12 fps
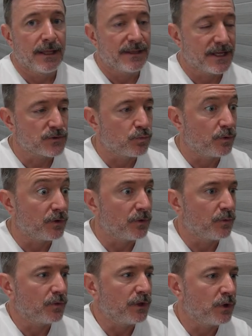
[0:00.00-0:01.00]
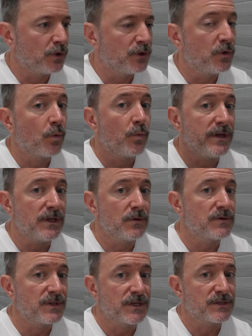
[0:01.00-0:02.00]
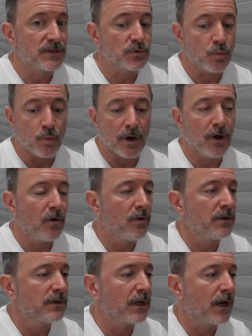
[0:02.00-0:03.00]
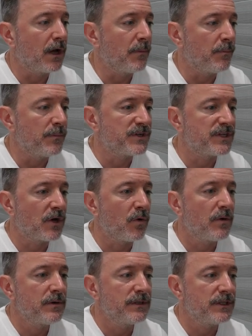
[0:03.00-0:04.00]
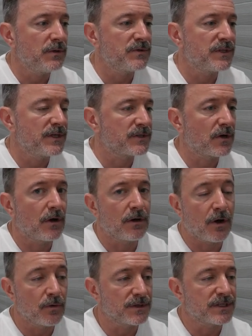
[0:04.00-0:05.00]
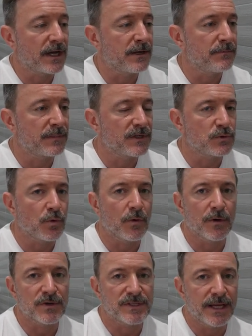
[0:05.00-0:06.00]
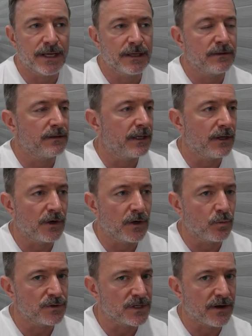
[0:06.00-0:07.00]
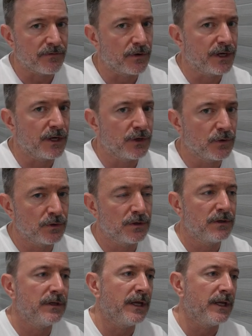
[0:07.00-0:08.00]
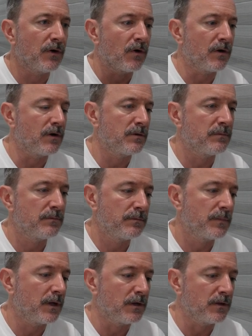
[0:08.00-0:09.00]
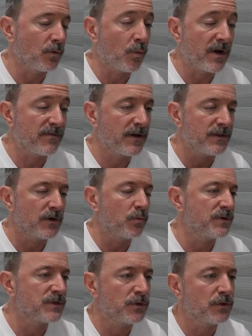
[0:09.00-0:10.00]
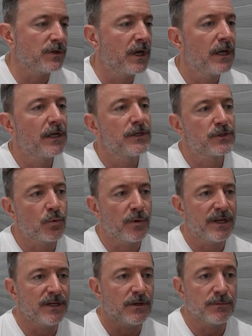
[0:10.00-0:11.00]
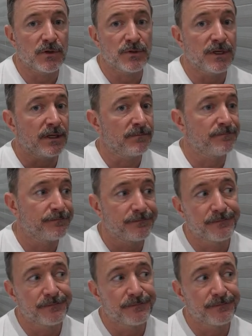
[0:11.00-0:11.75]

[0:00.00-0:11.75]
That's really, really good. We use this as well. Michelle used this all the time because where we were staying, the internet was not very good, and their Wi-Fi there wasn't good. So we ended up using